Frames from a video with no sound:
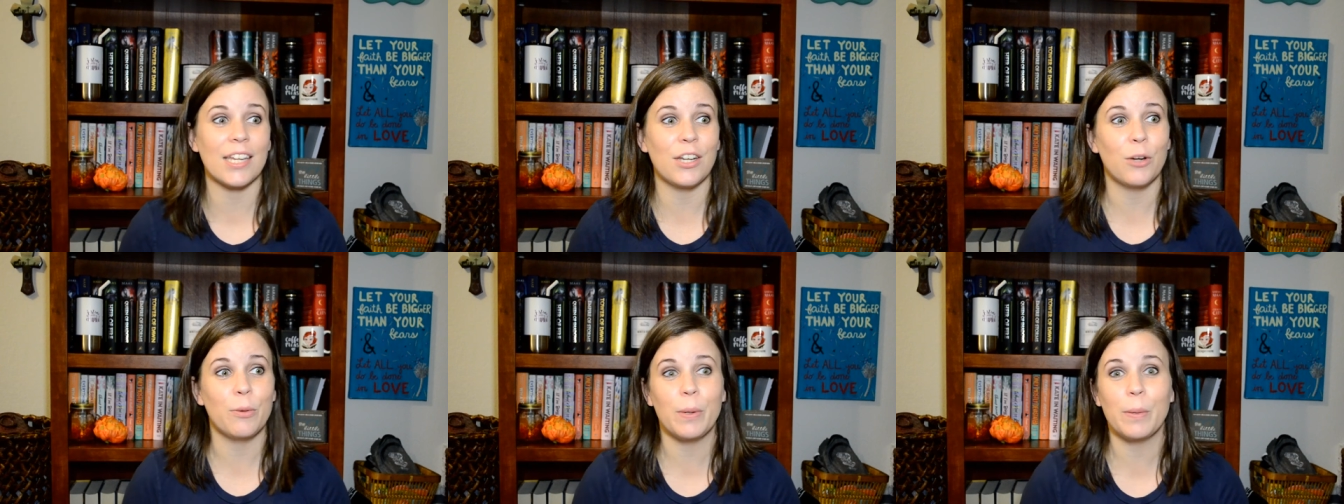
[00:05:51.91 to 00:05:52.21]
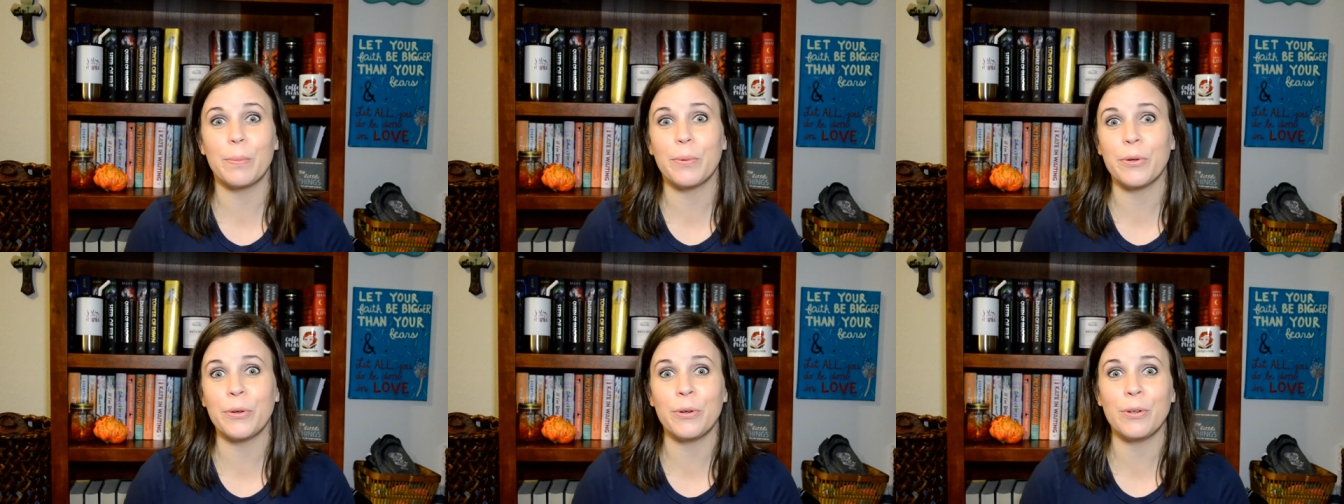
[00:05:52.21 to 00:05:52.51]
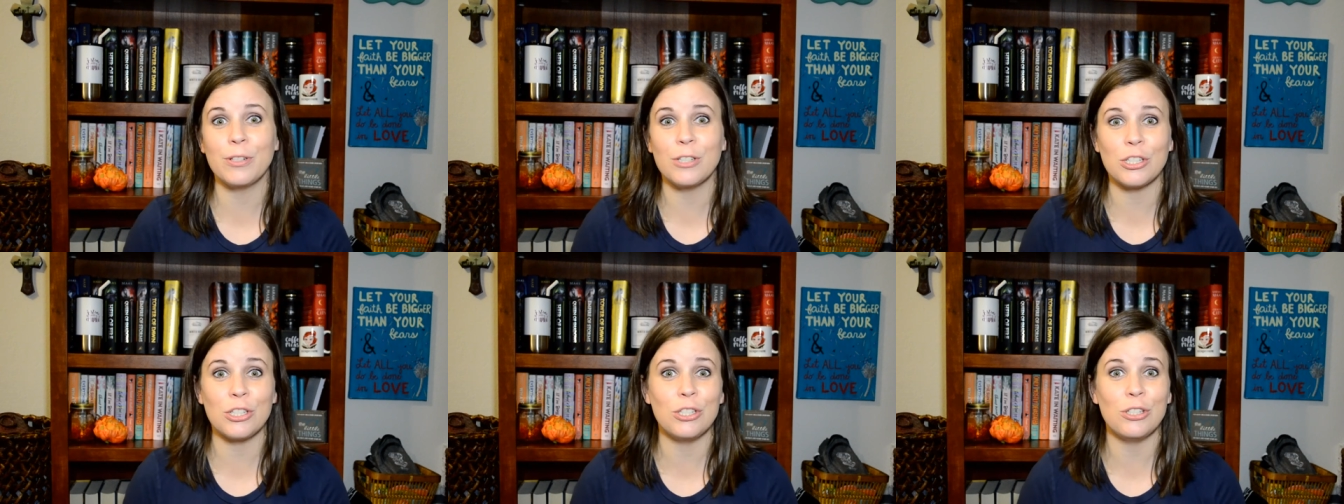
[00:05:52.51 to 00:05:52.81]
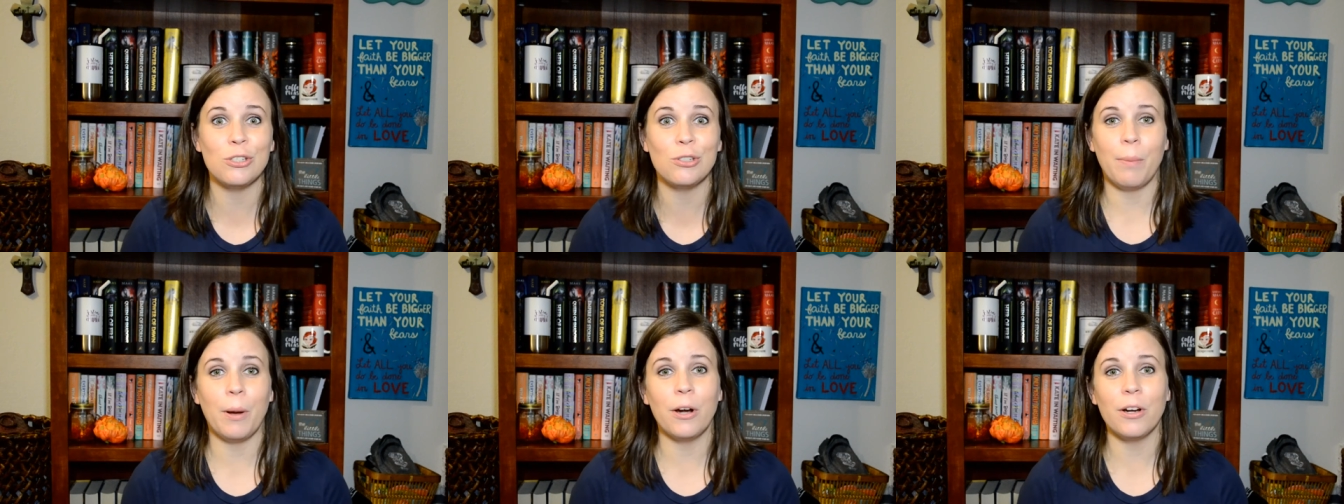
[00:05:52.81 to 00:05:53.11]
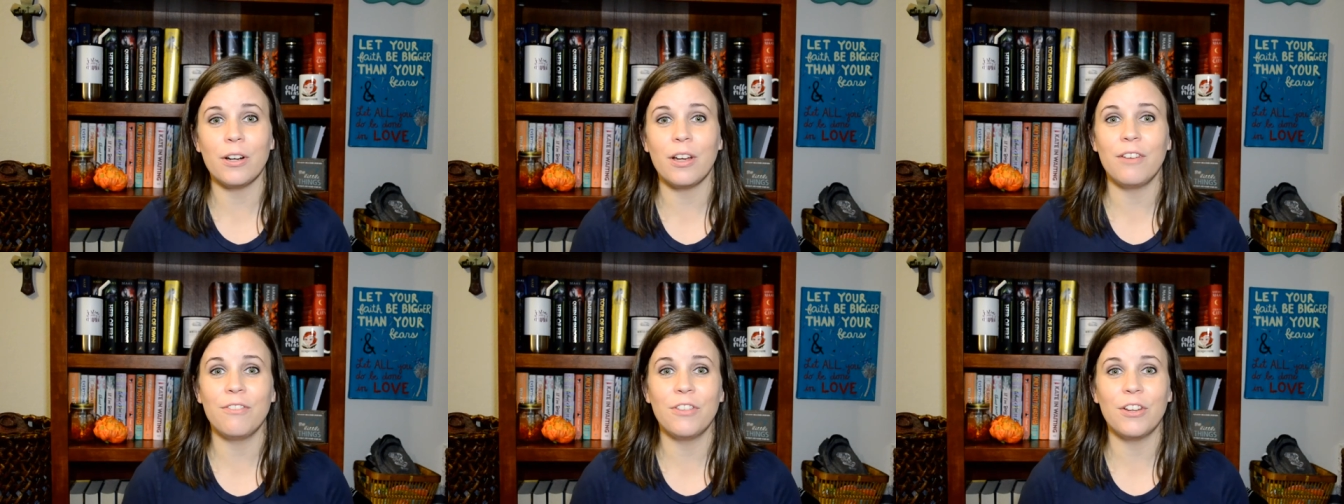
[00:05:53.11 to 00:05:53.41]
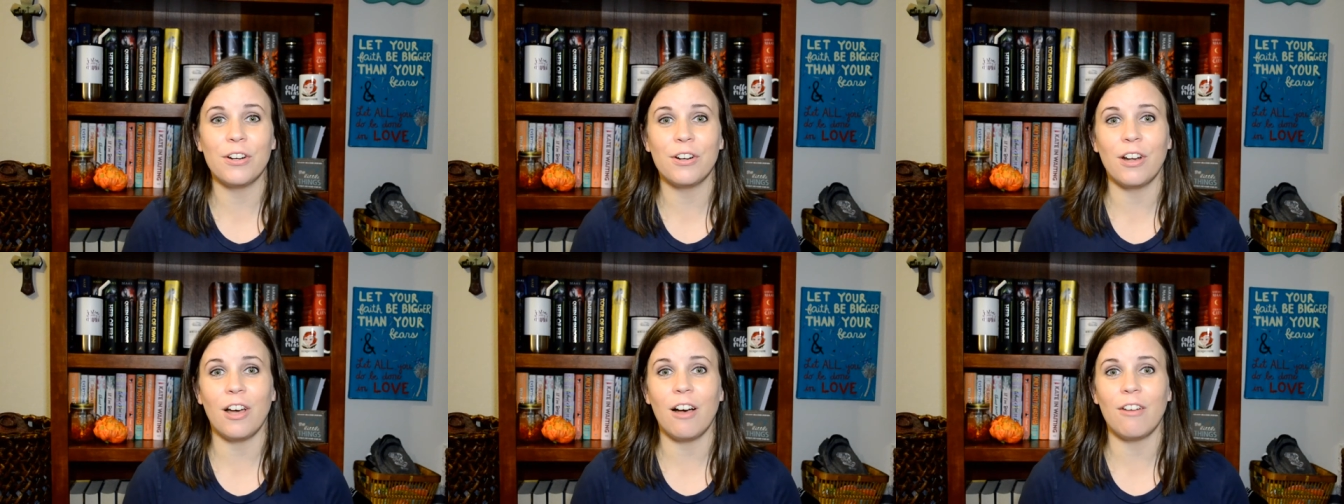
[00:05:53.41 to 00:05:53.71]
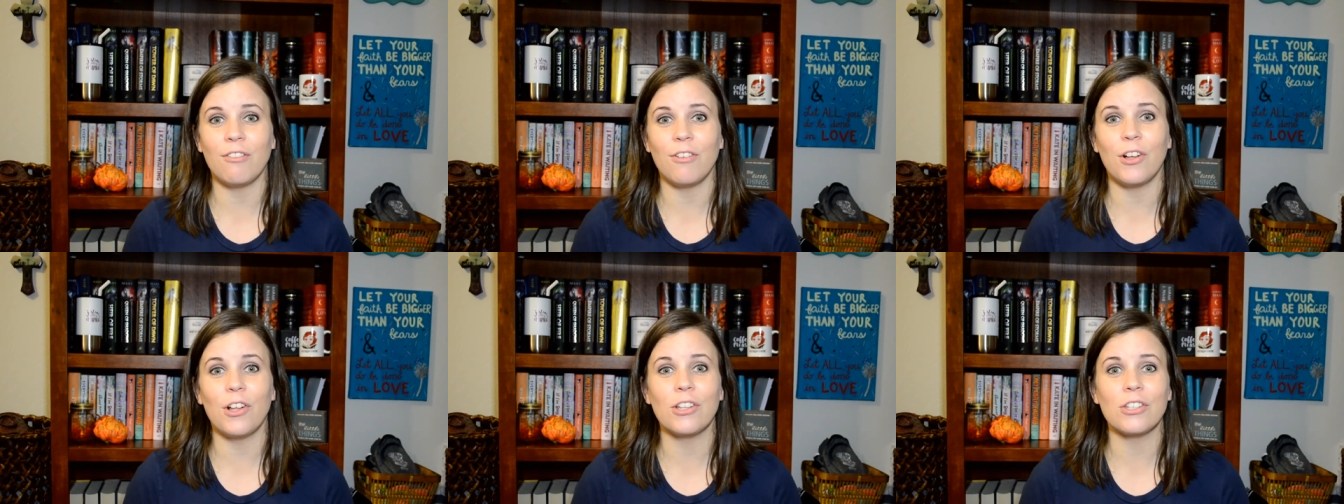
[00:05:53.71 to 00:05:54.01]
I know people who just do part of their
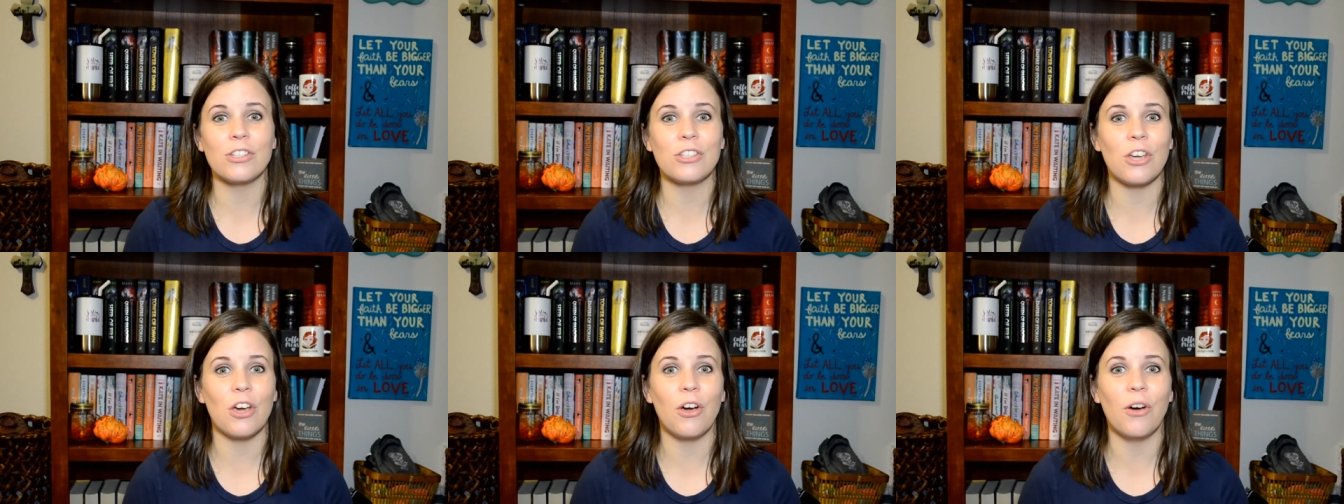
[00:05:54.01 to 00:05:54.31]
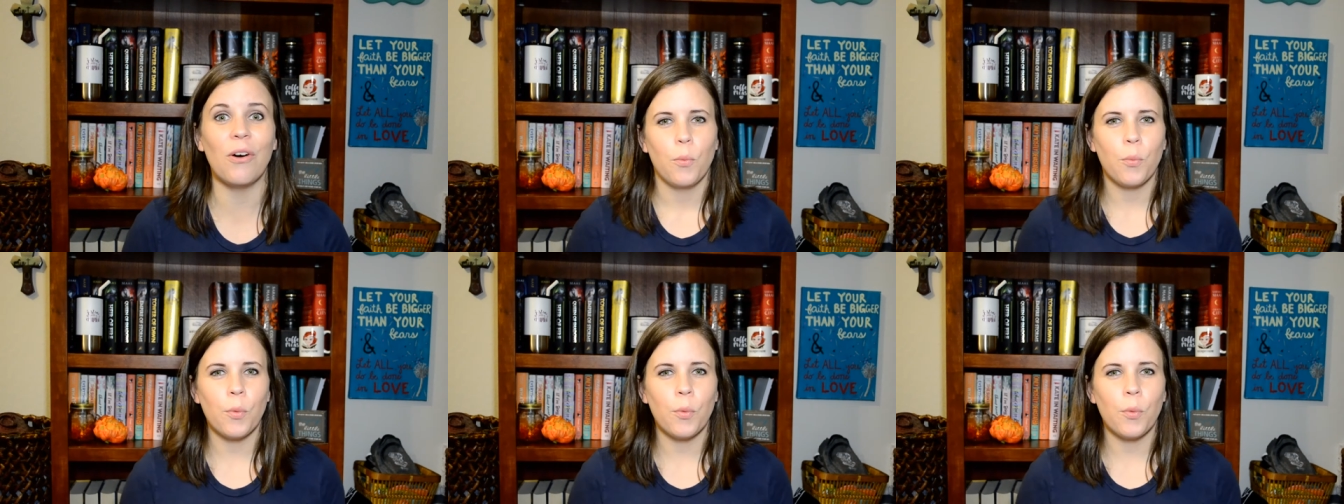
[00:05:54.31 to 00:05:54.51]
novel. So